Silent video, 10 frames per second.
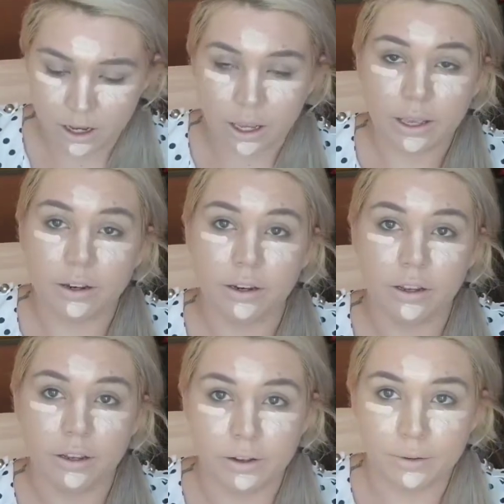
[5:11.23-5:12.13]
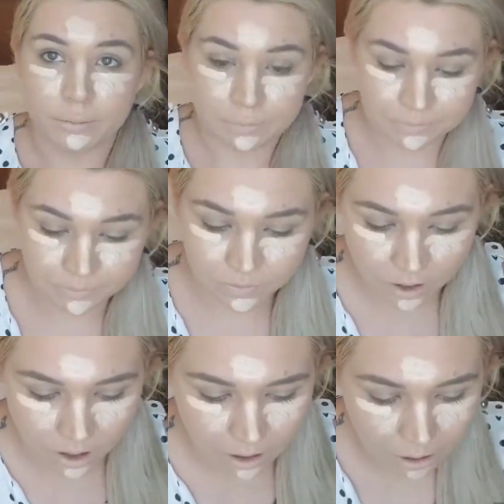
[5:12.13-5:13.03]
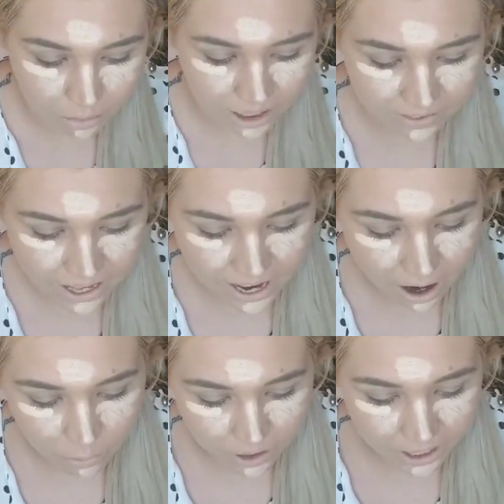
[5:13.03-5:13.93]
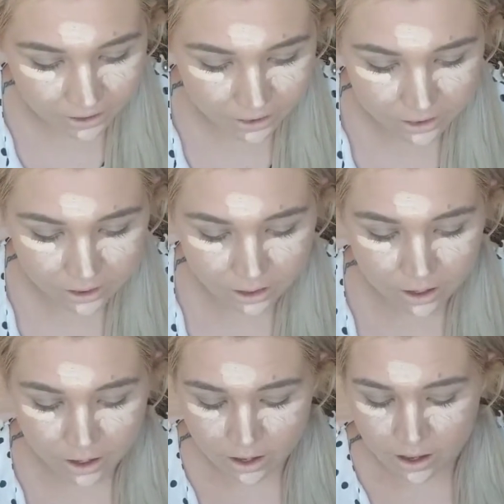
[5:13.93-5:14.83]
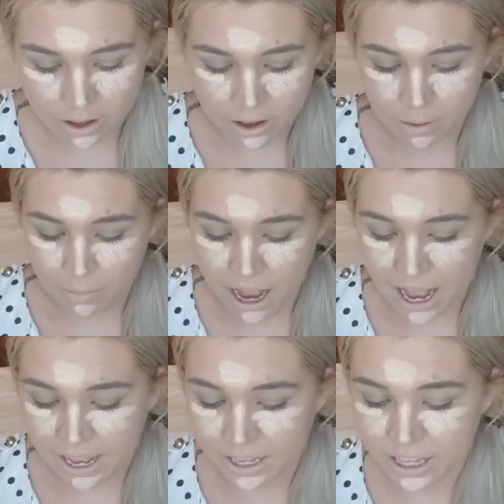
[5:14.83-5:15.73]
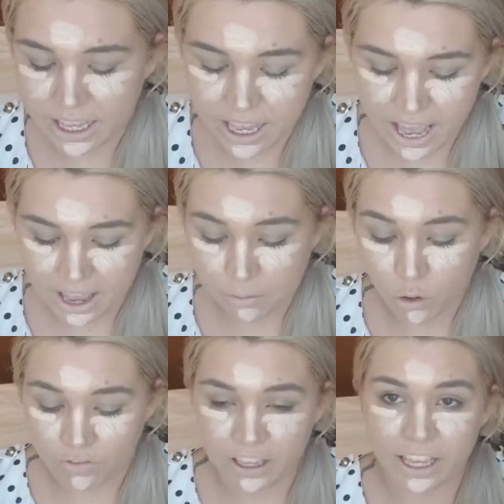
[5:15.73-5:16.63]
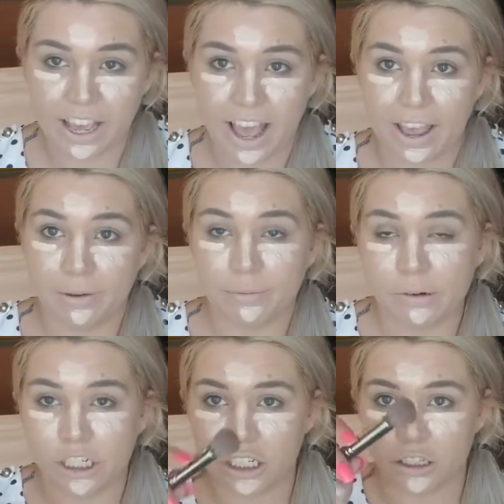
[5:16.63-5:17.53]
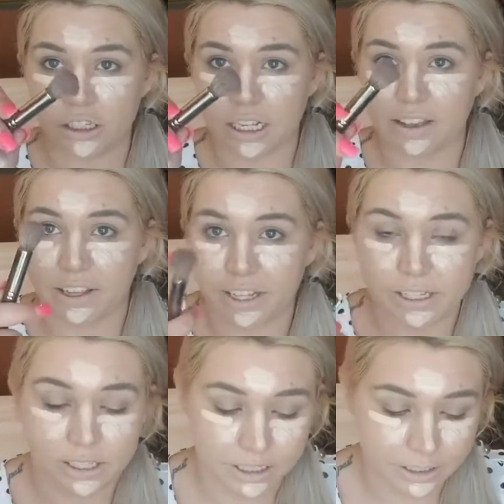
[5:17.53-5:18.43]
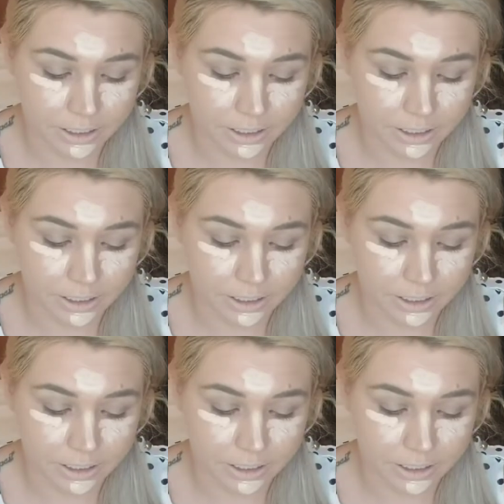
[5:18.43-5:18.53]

And I'm going to blend that out with my EA, Morphe EA, which it looks like this.